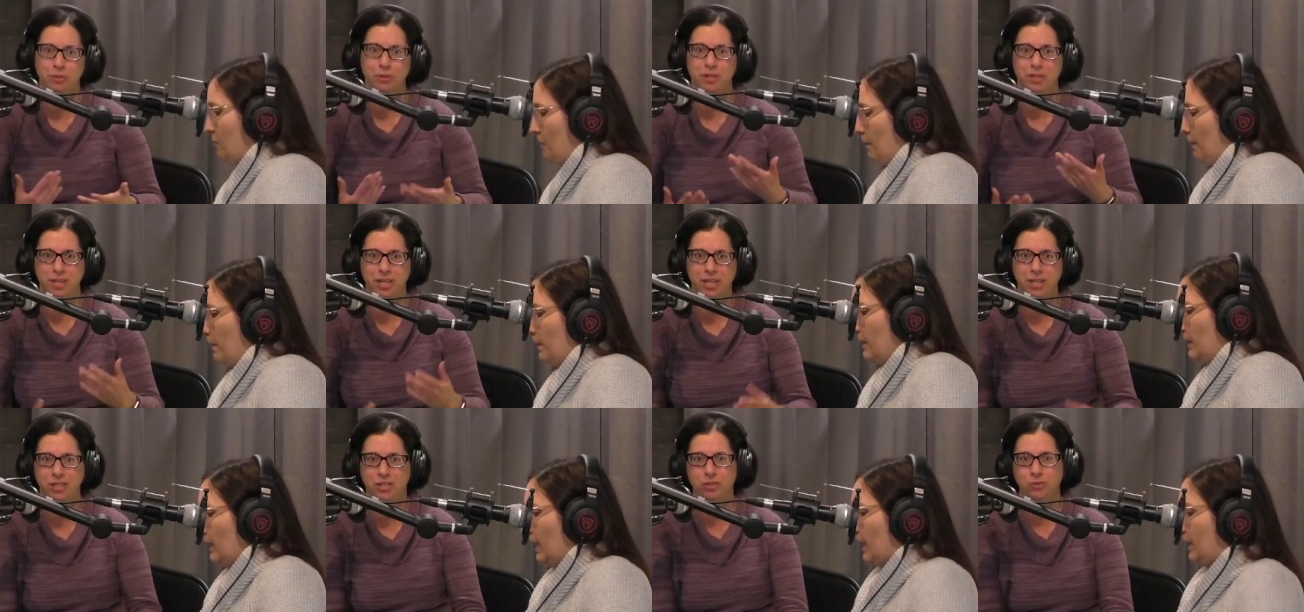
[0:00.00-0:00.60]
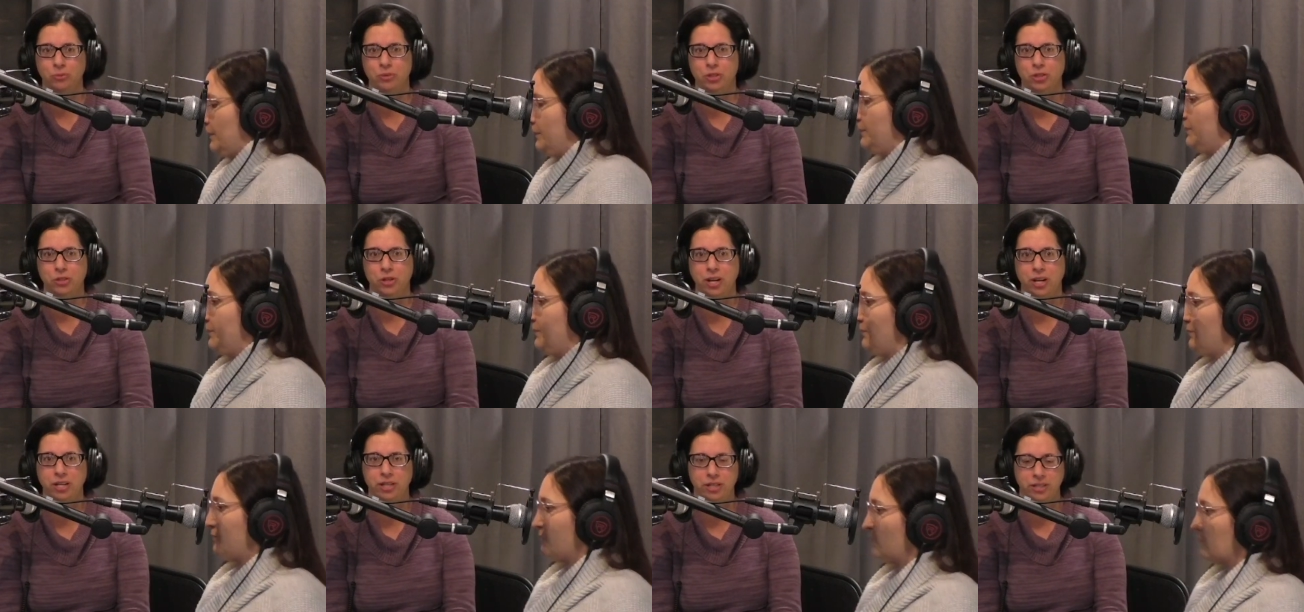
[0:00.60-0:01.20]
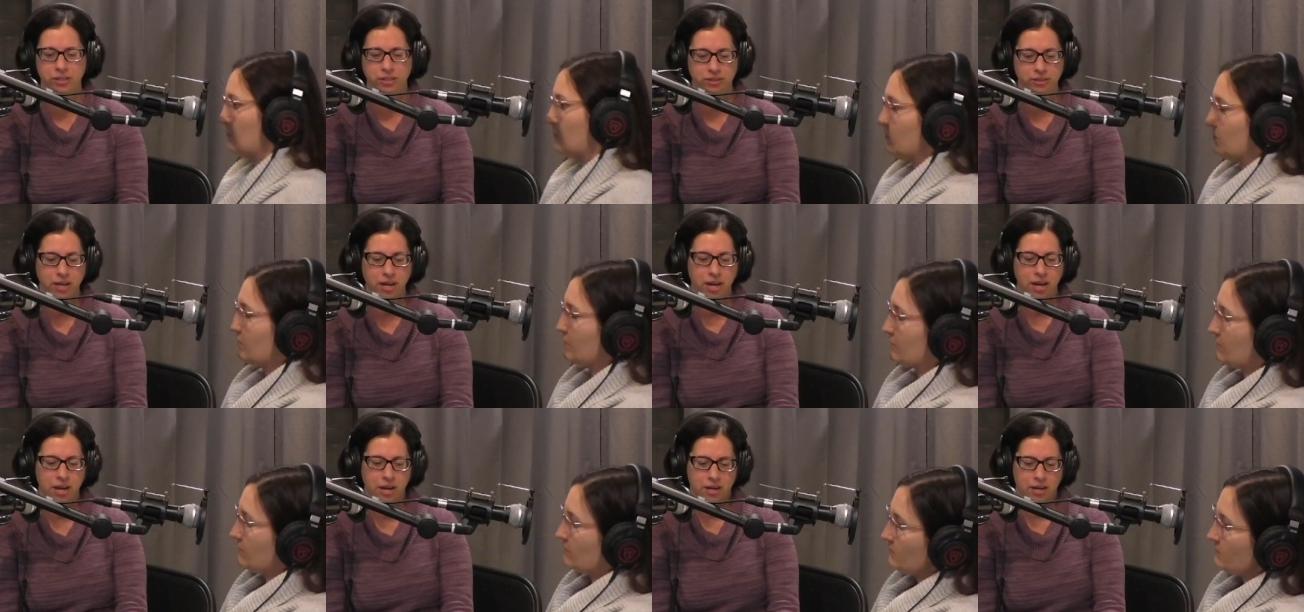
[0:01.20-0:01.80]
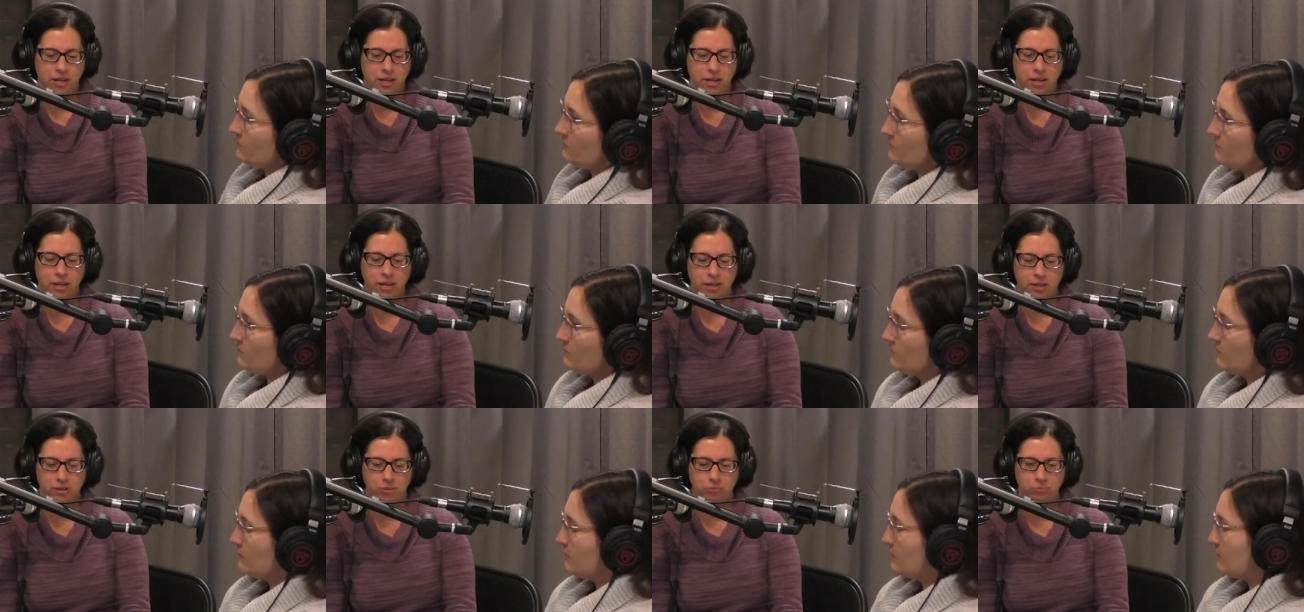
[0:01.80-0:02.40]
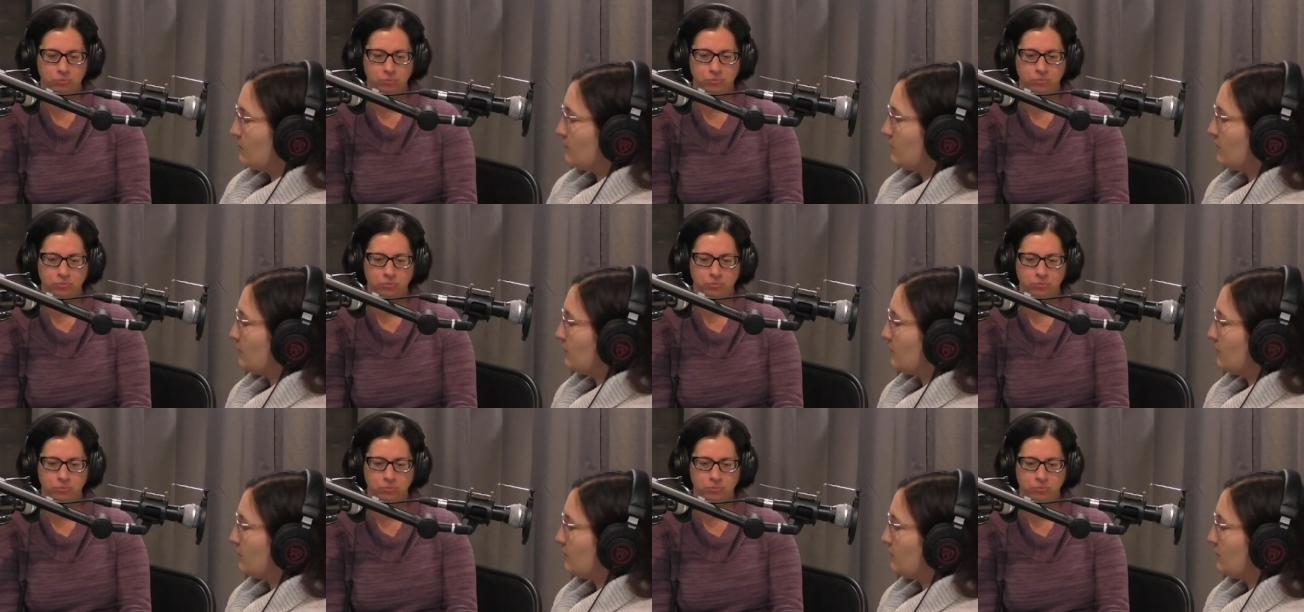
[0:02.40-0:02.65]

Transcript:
Speaker 1: engaged, yeah. and we try to, um,